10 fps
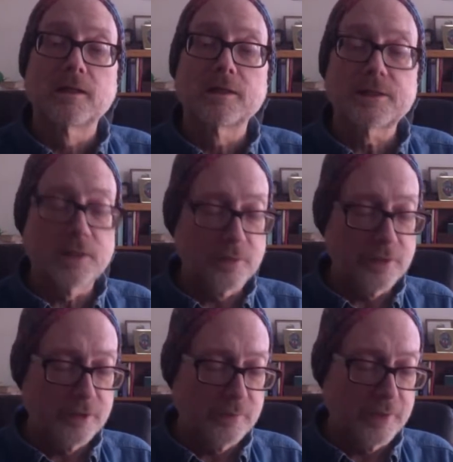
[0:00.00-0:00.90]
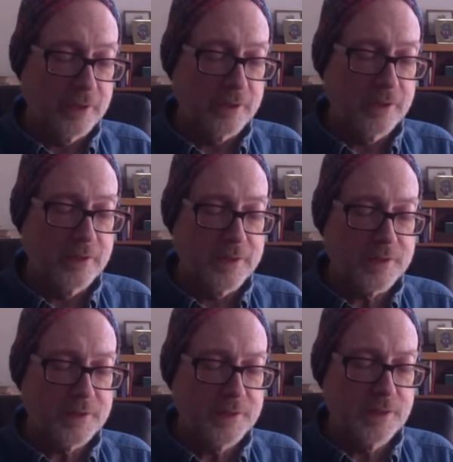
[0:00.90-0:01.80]
So anyway, as
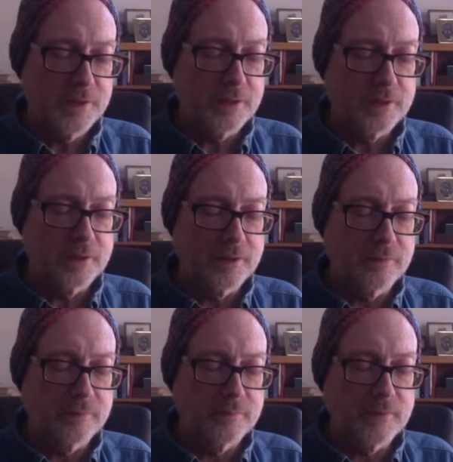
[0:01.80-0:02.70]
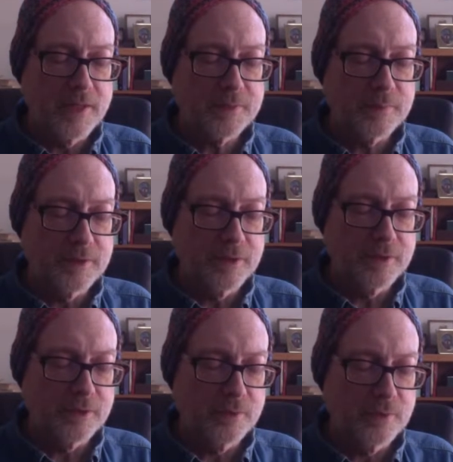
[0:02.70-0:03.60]
I say, ask me
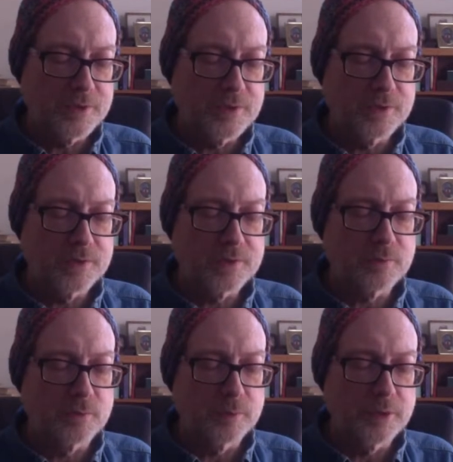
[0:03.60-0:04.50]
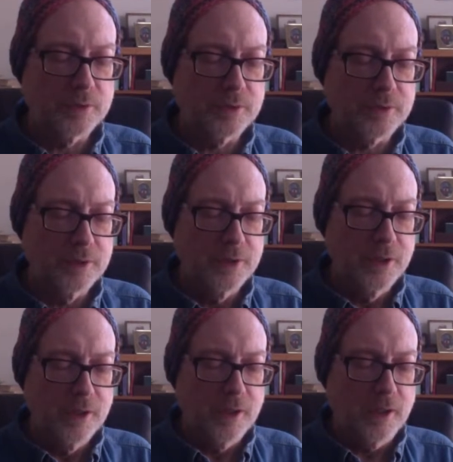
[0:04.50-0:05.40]
anything questions would be good.
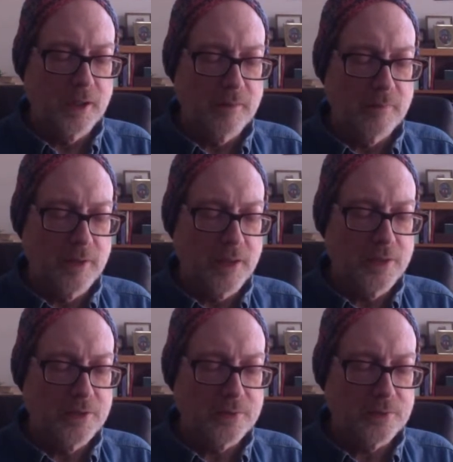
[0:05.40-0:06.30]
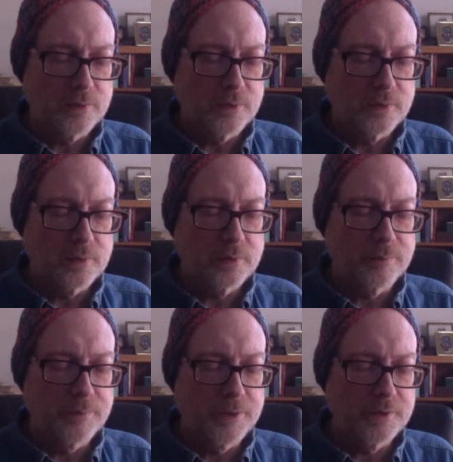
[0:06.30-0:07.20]
Another big